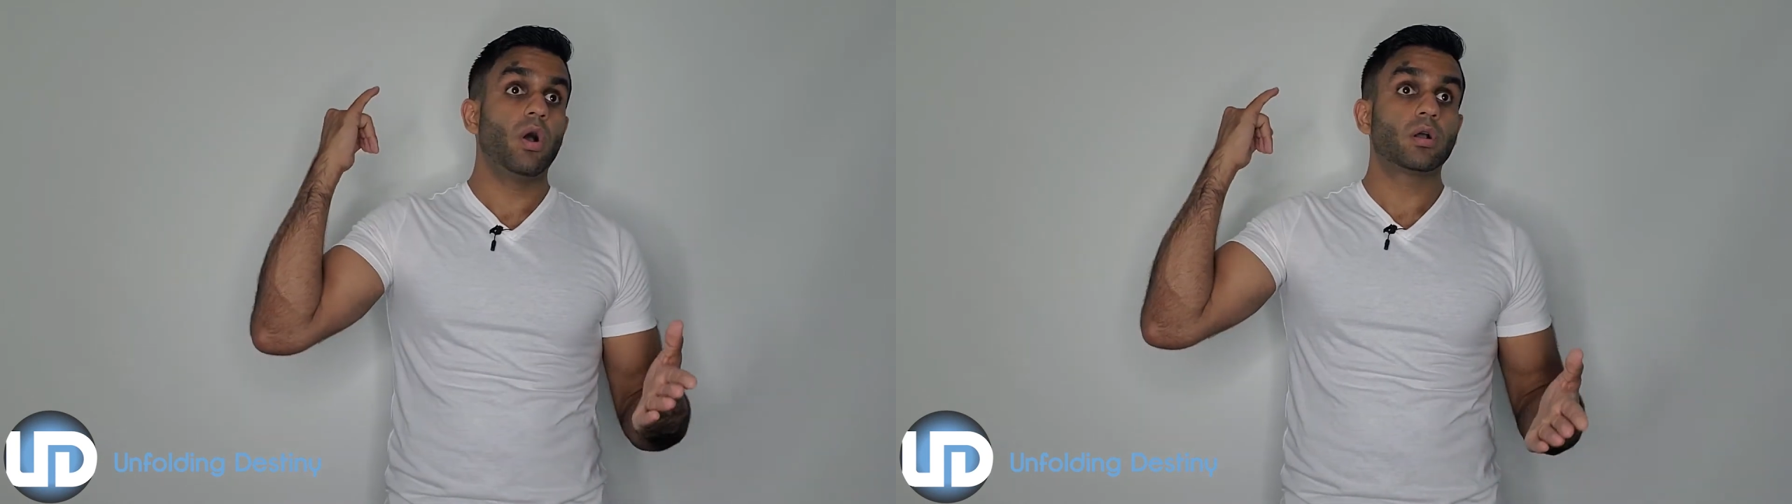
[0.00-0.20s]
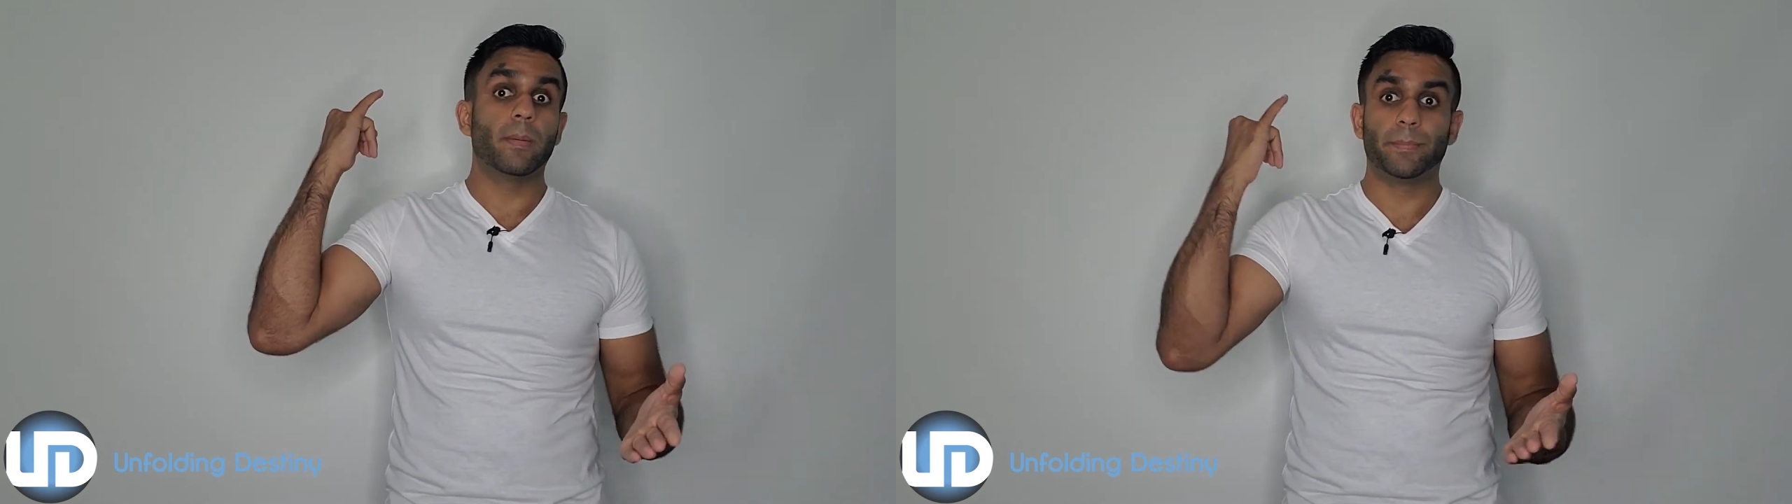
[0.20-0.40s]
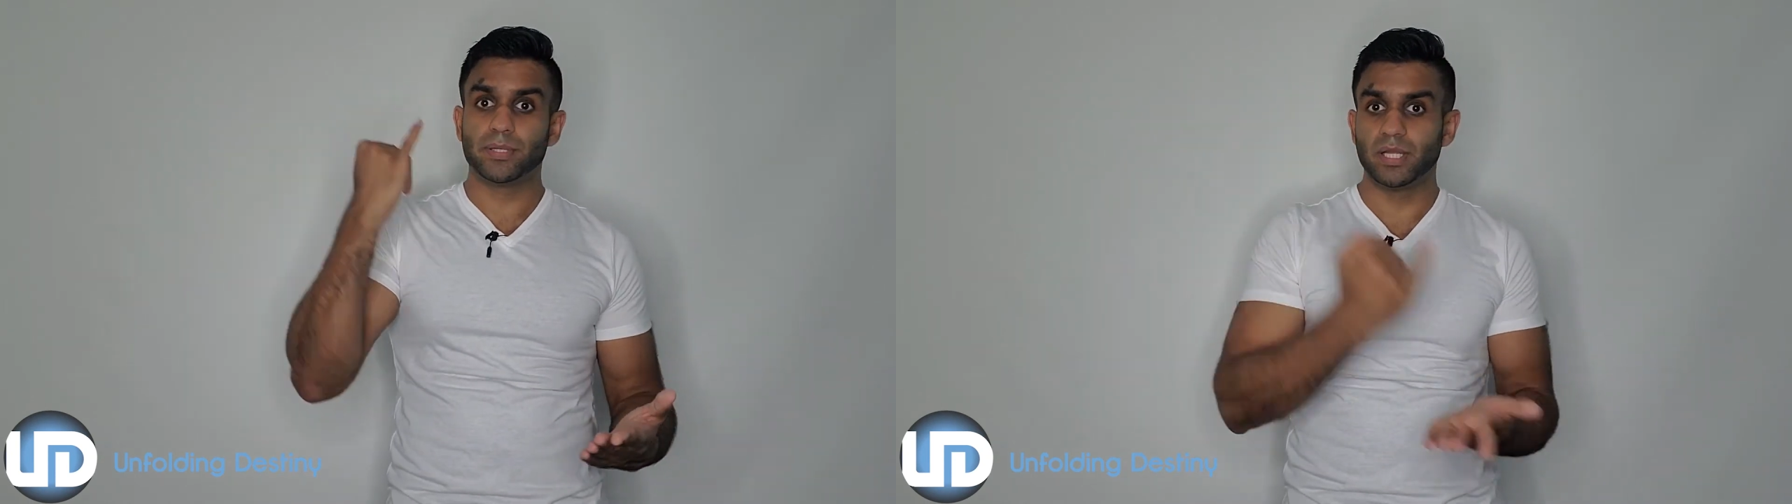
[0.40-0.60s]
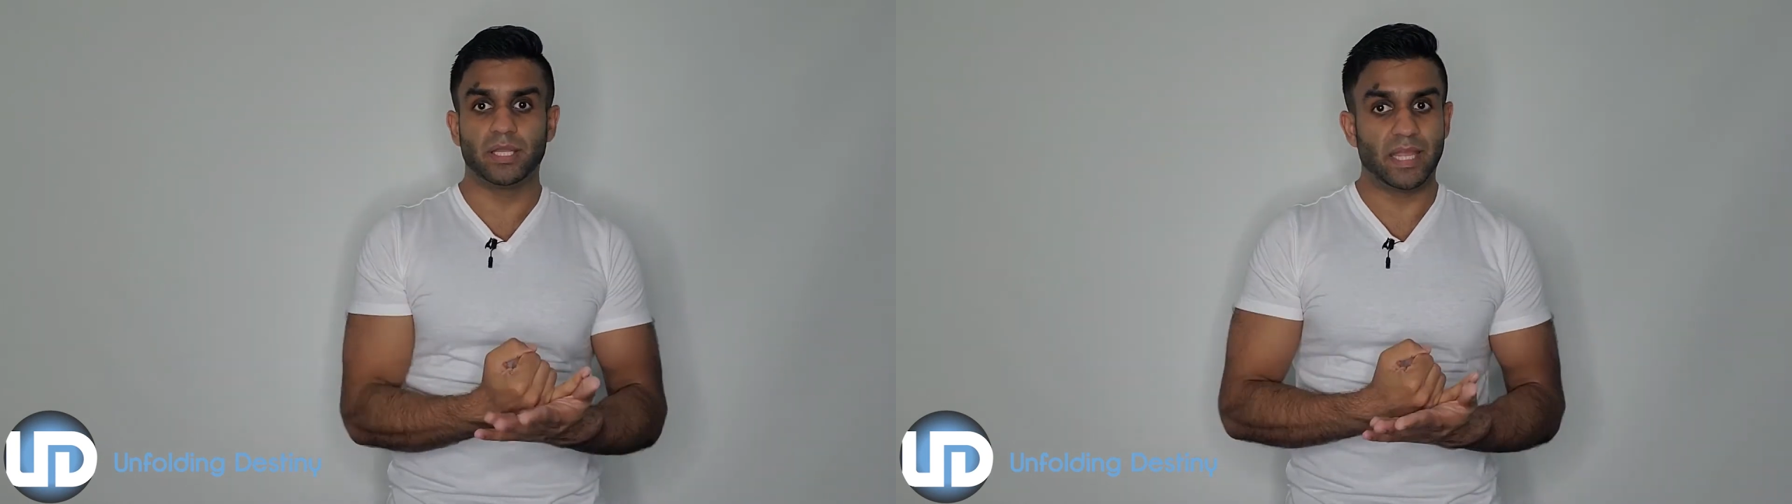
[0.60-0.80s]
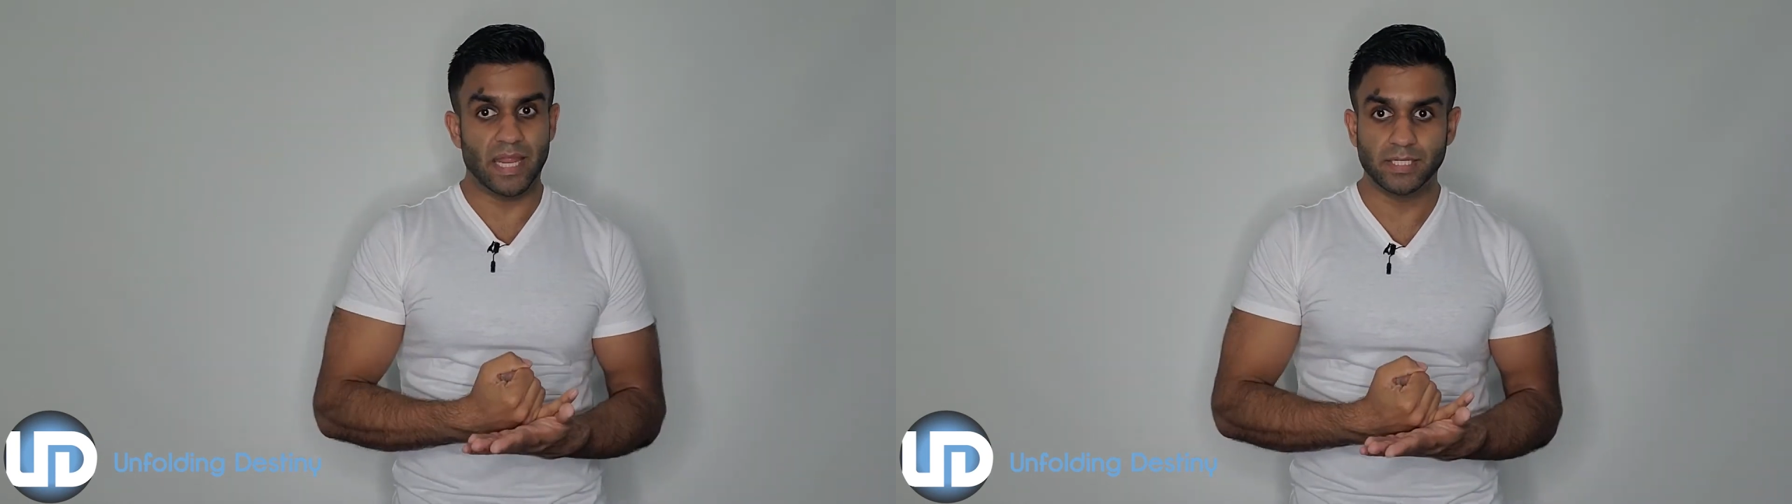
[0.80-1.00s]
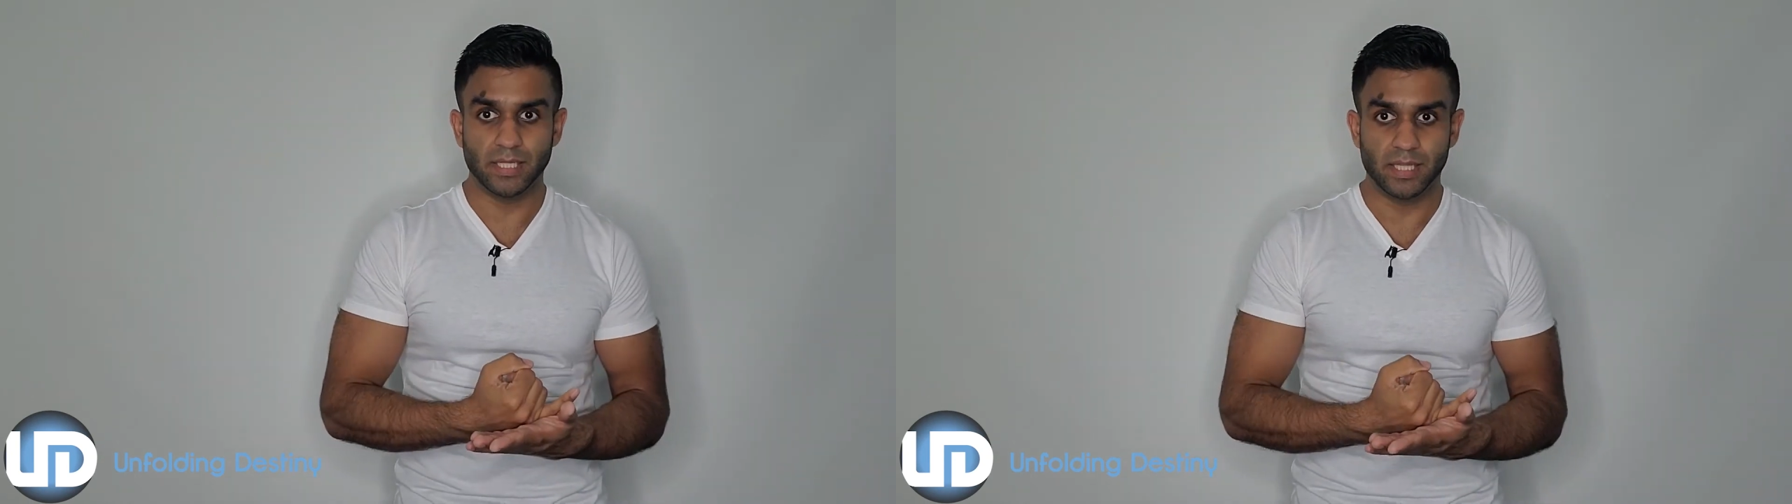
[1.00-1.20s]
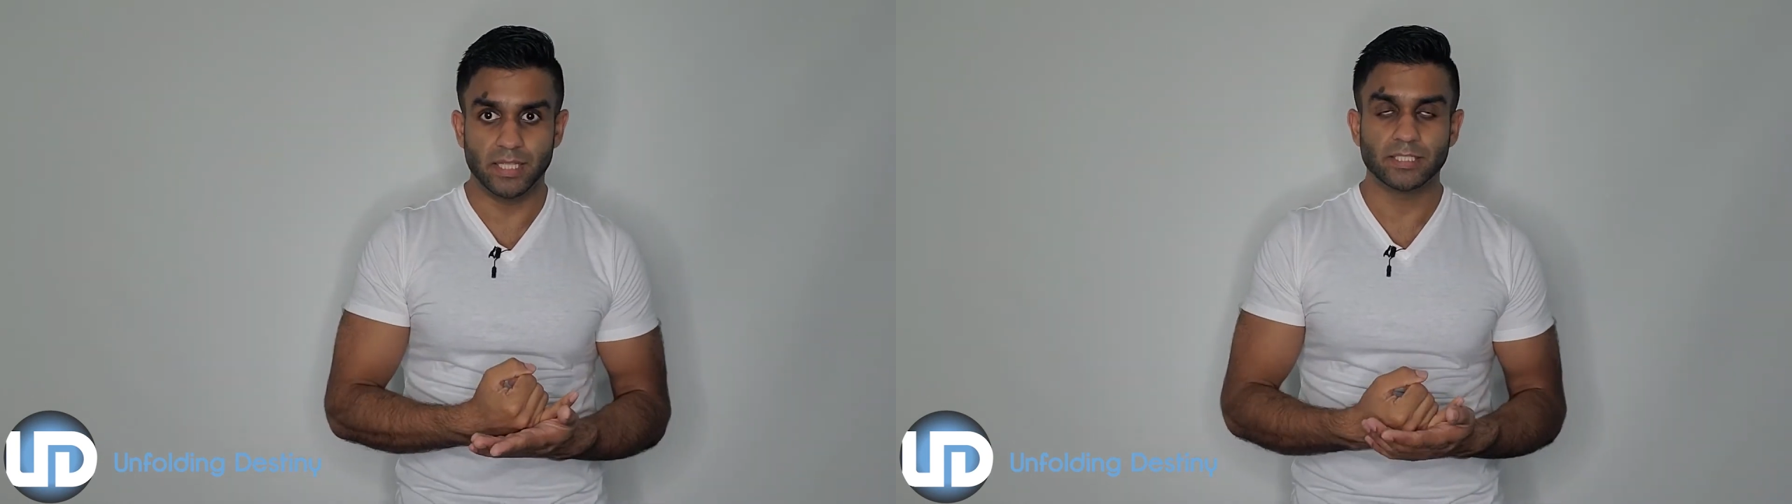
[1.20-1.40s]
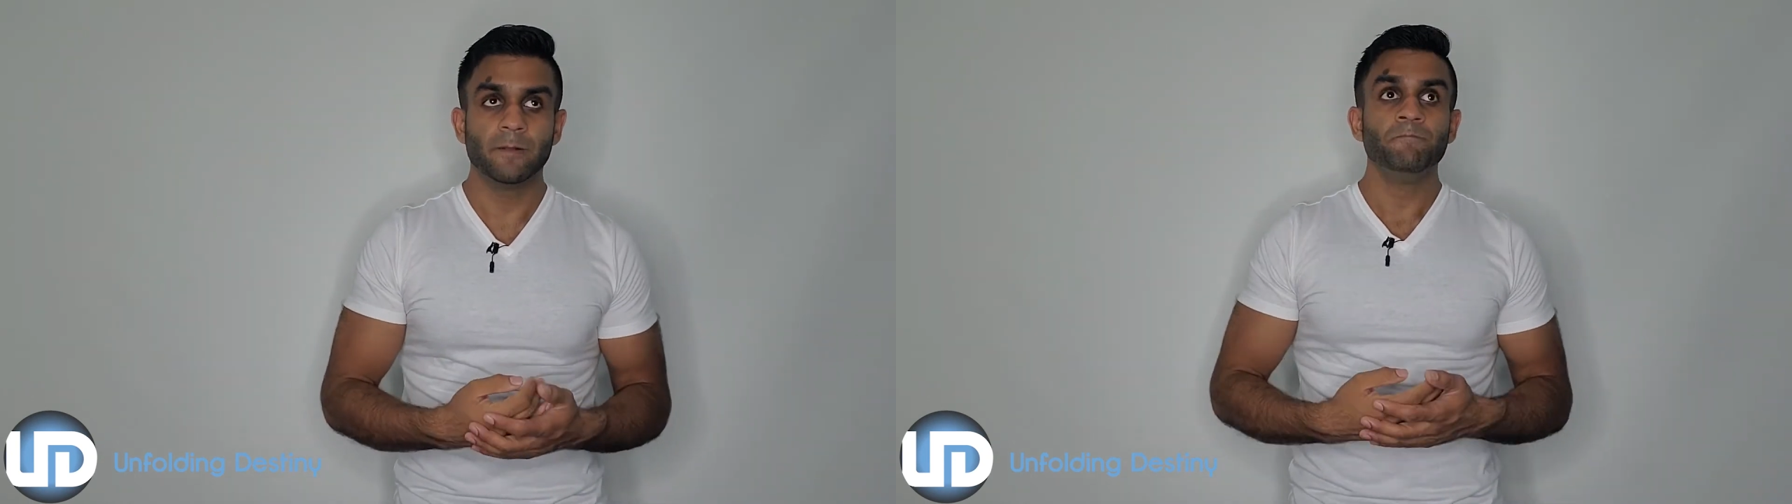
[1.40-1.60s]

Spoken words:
completely into this.